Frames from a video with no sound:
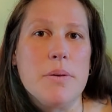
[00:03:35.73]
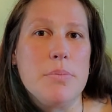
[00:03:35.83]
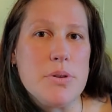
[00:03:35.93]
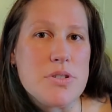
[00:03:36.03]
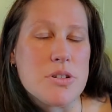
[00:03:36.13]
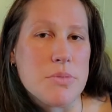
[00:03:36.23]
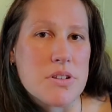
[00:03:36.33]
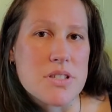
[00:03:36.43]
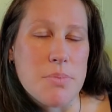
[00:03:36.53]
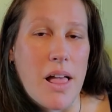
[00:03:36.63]
boost your
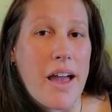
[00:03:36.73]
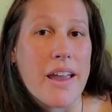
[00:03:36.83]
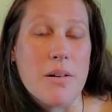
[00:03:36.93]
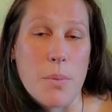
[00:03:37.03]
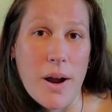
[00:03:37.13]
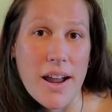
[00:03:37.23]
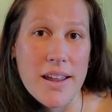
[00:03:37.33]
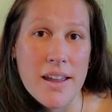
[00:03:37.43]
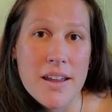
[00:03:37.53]
milk supply, and why.